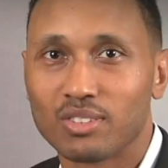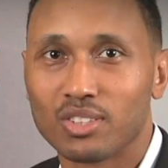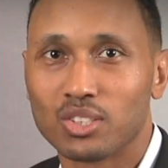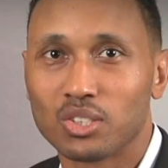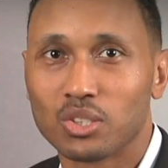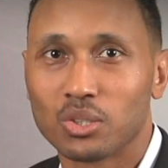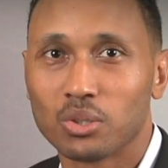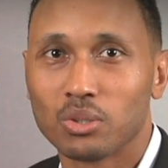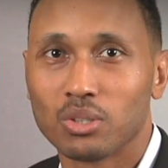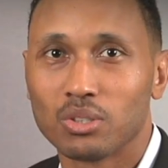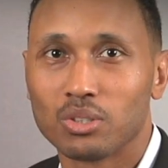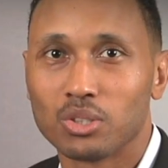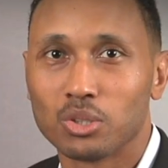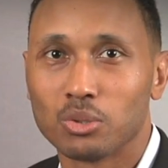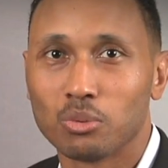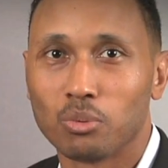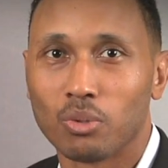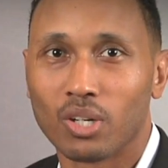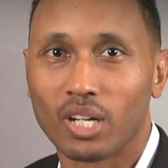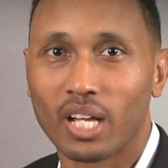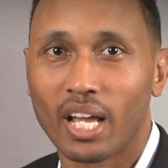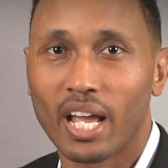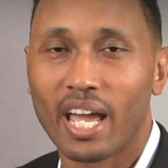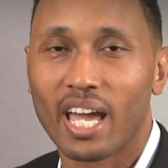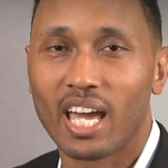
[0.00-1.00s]
the two of you were
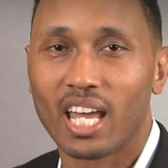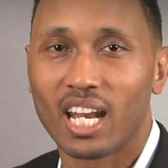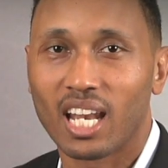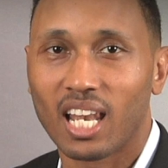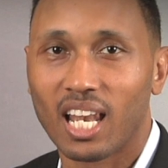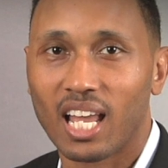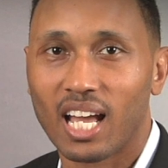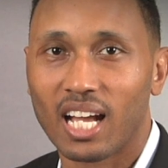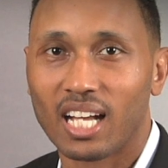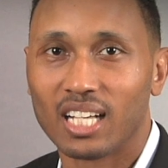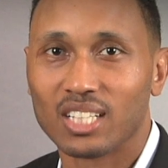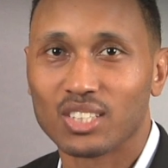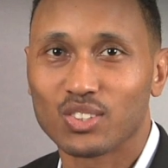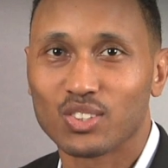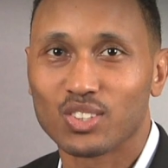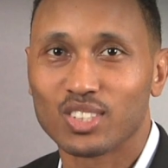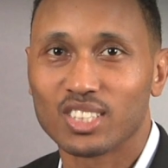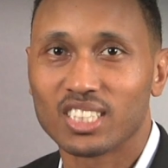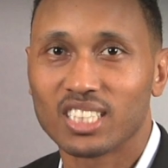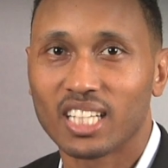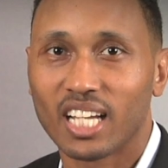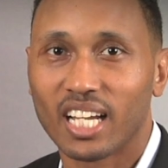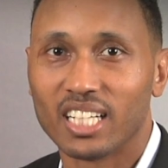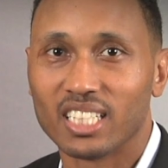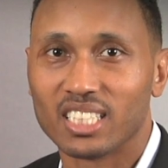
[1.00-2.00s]
to analyze or
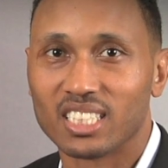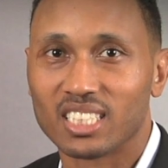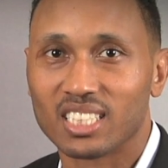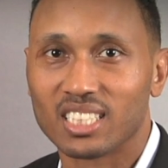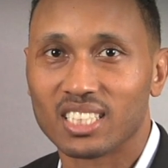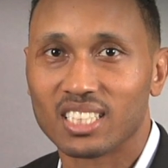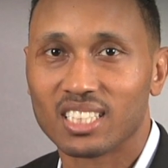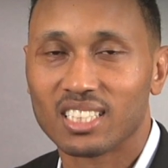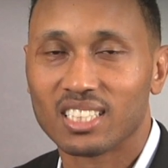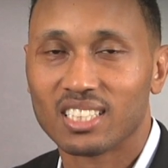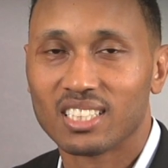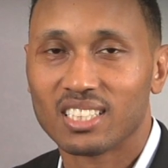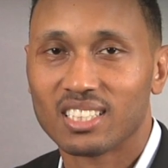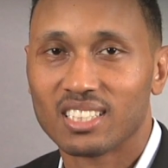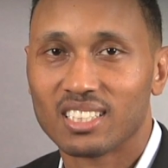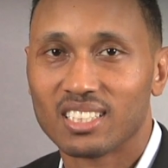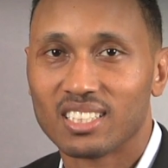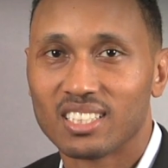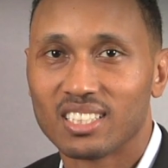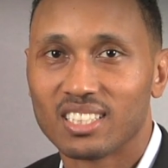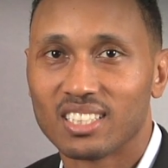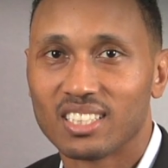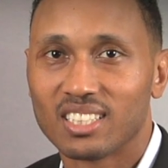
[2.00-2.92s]
change it.